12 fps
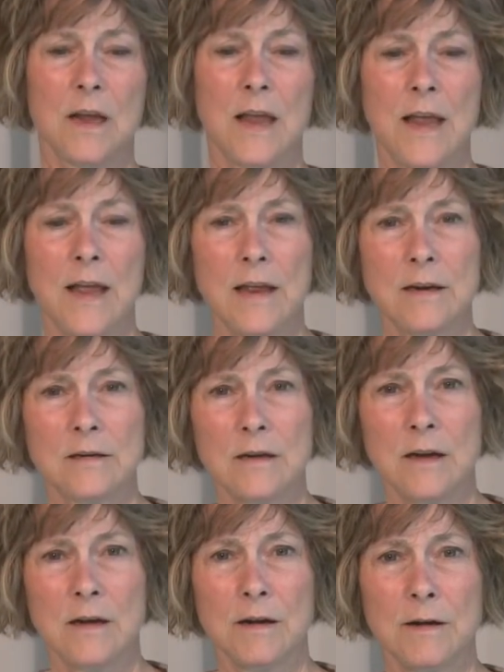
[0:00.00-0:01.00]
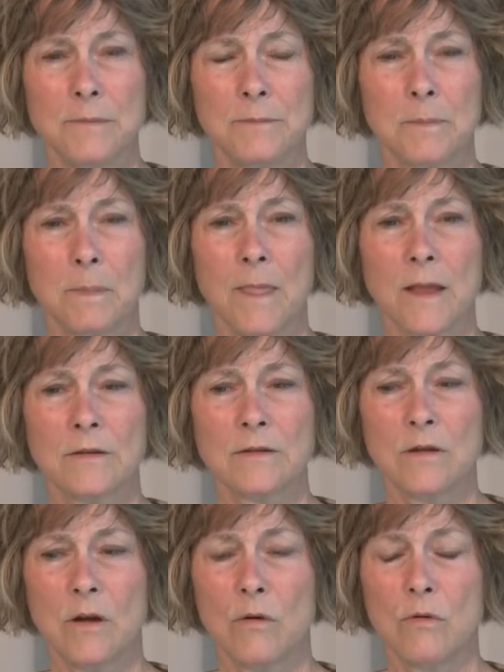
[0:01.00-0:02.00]
And um,
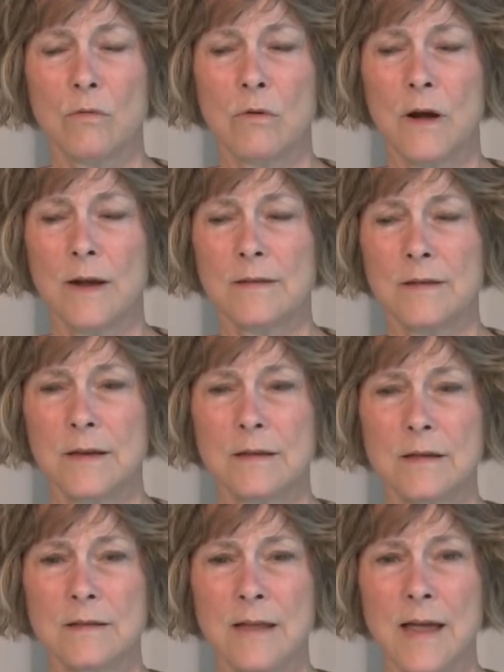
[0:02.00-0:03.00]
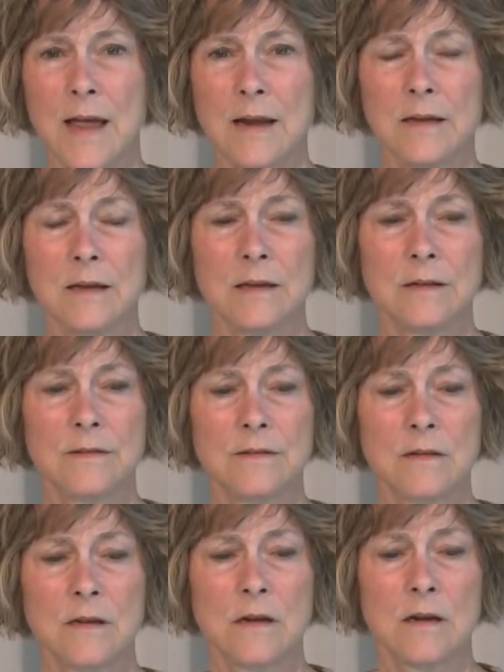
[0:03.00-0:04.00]
so I think that that is,
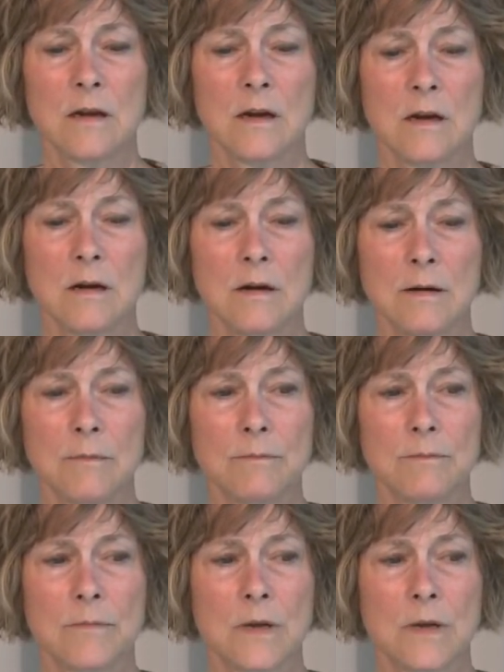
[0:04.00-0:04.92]
um,